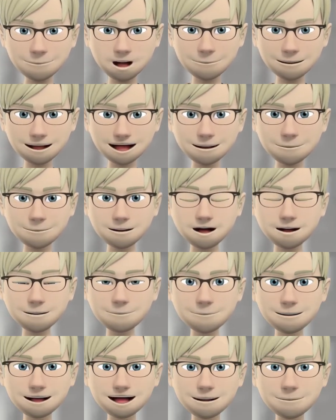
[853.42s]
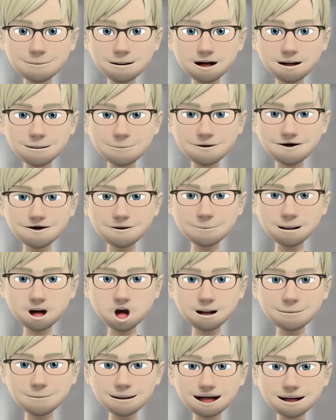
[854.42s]
In our transport kit,
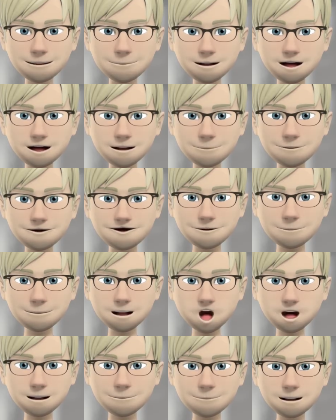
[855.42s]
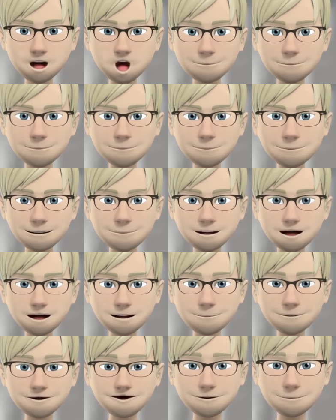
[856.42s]
Genergy uses oversized
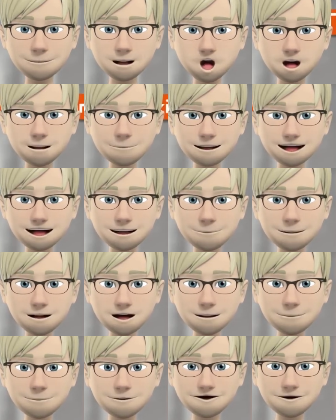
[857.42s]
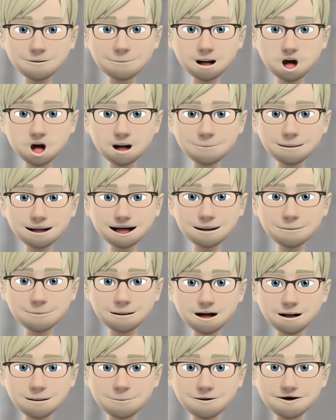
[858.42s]
puncture-proof wheels and top quality
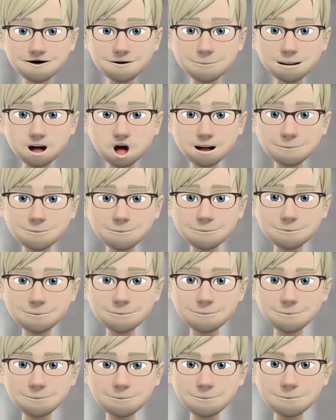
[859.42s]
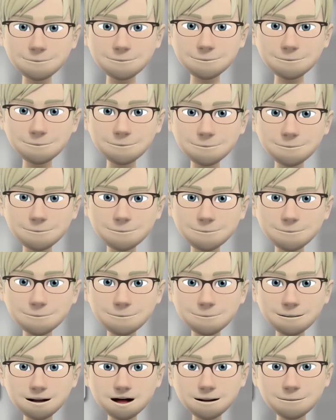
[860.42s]
materials.
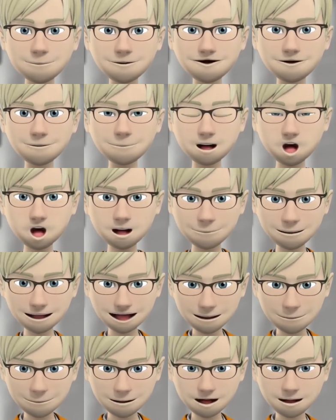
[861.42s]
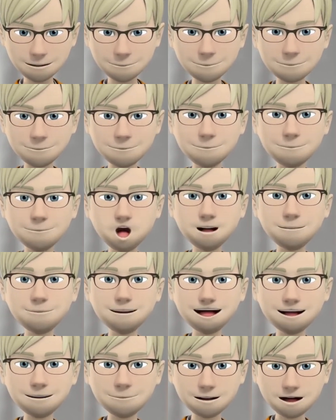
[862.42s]
Reinforced frames. All
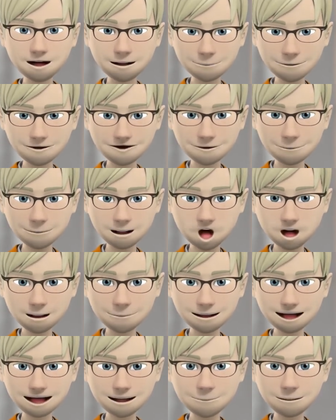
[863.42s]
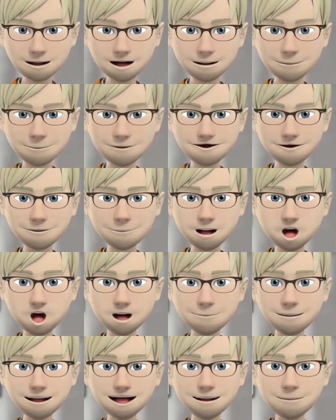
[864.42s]
our generators are assembled on
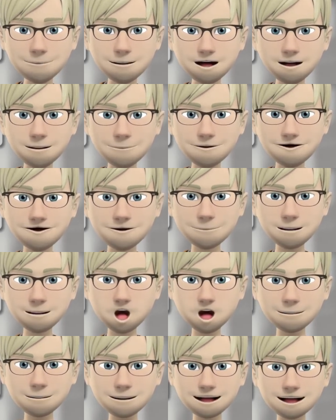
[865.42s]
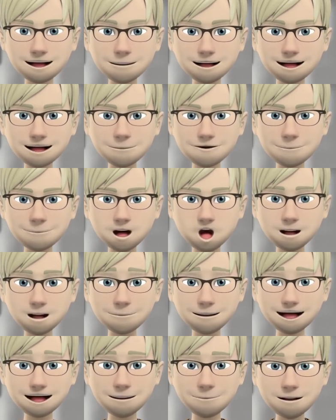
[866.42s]
robust frames with
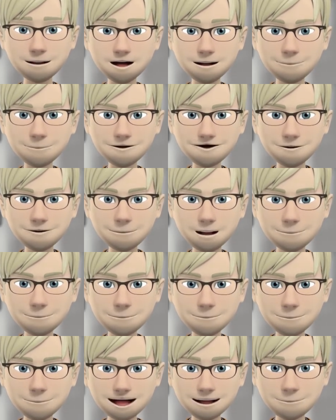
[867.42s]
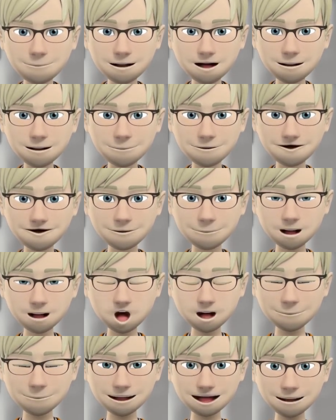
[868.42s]
anti-corrosion treatment and with an
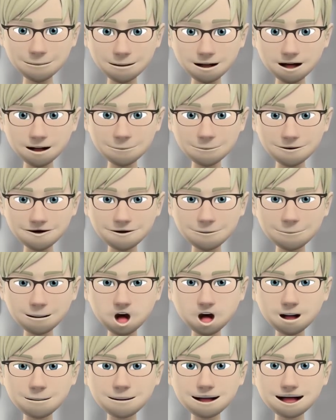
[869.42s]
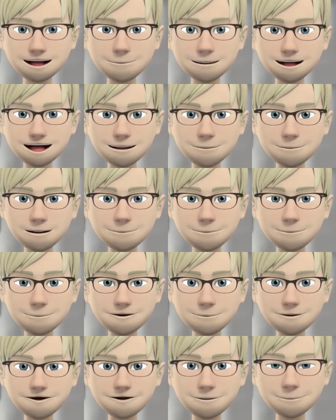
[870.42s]
oversized support silencer block
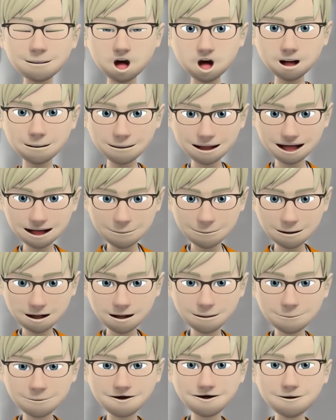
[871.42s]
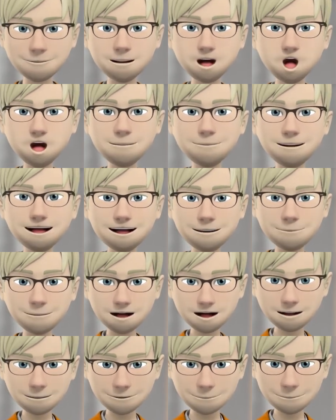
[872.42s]
that reduces and absorbs
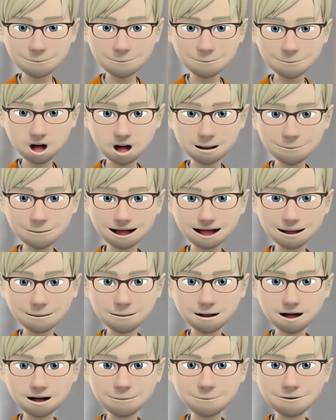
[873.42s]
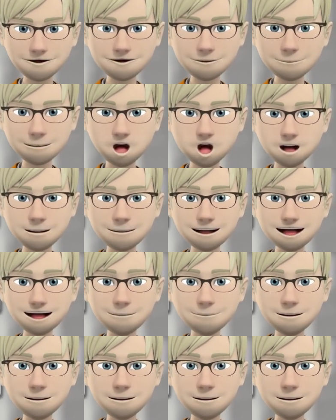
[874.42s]
vibration, also guaranteeing greater